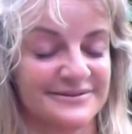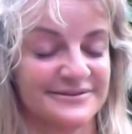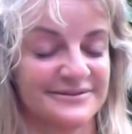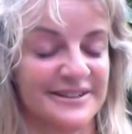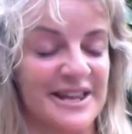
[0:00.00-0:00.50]

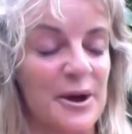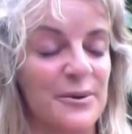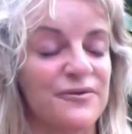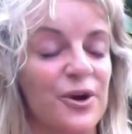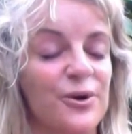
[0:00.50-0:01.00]
Now
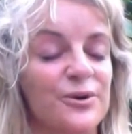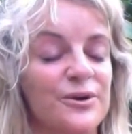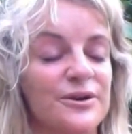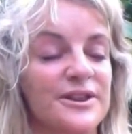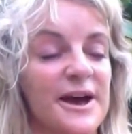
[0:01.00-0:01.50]
evoke
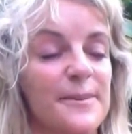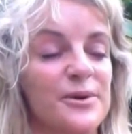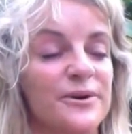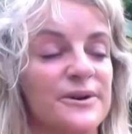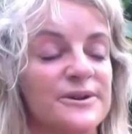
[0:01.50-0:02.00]
the
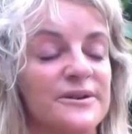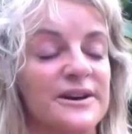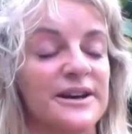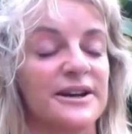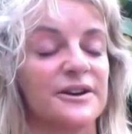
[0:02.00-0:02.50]
emerald
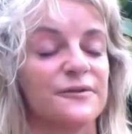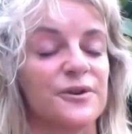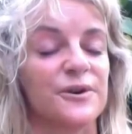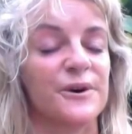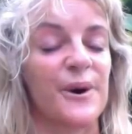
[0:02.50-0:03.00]
green of
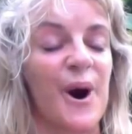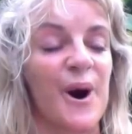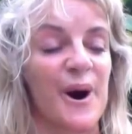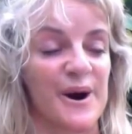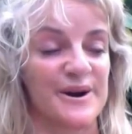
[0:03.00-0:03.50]
your
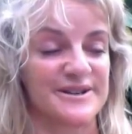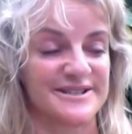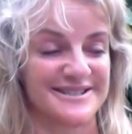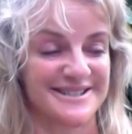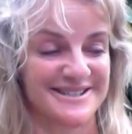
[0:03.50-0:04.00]

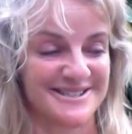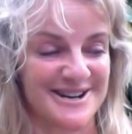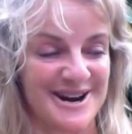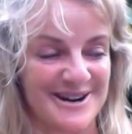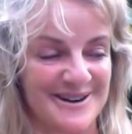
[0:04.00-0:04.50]
heart
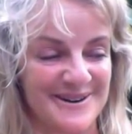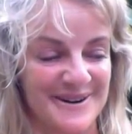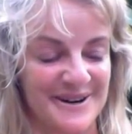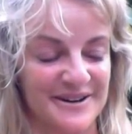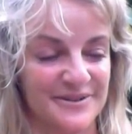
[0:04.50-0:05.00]

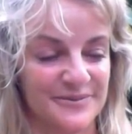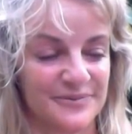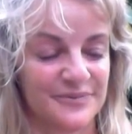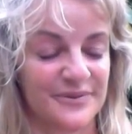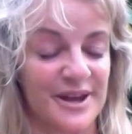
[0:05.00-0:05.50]
chakra
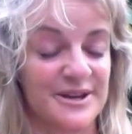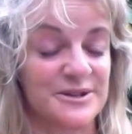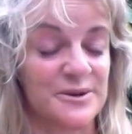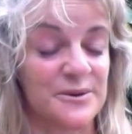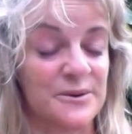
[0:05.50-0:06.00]
as
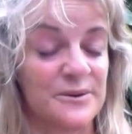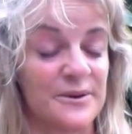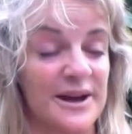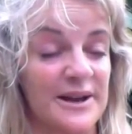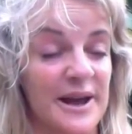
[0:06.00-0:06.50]
you
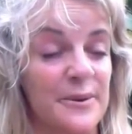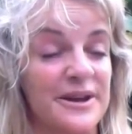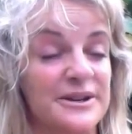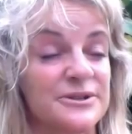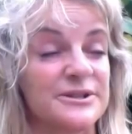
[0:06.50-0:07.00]
allow
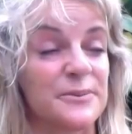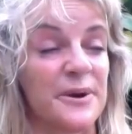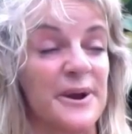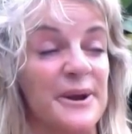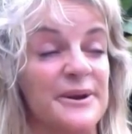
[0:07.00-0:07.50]
it to
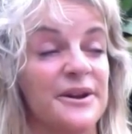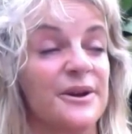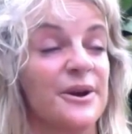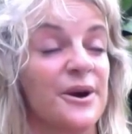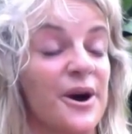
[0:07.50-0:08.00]
spread
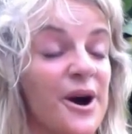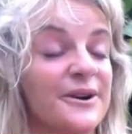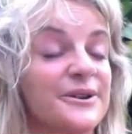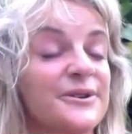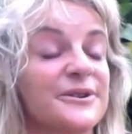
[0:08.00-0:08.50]

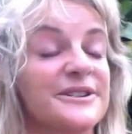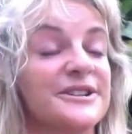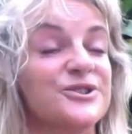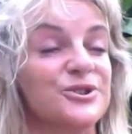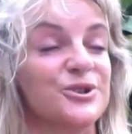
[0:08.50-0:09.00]

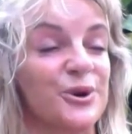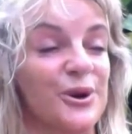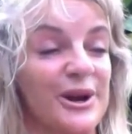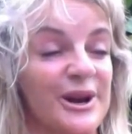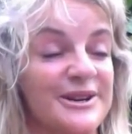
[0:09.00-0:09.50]

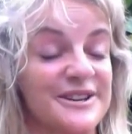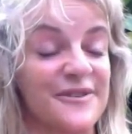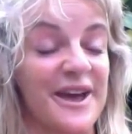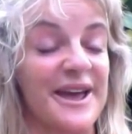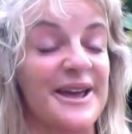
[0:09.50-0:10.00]
unconditional
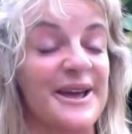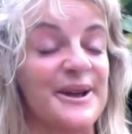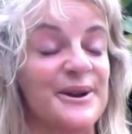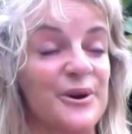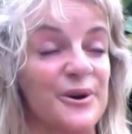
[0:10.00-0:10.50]

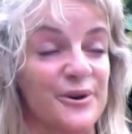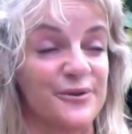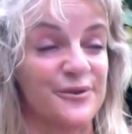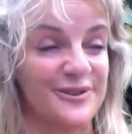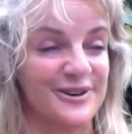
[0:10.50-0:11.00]
divine love
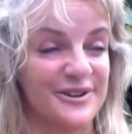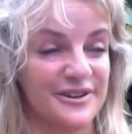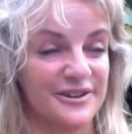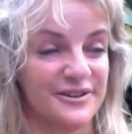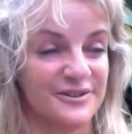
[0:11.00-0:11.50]

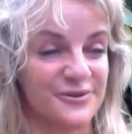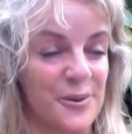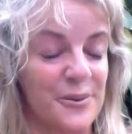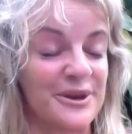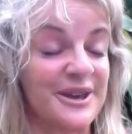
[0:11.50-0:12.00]
from
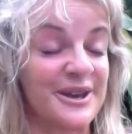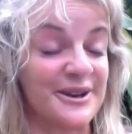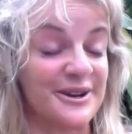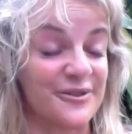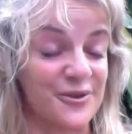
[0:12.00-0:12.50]
within,
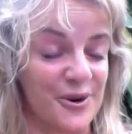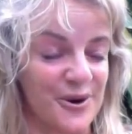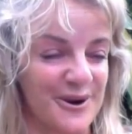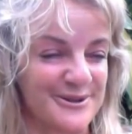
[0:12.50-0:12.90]
of course,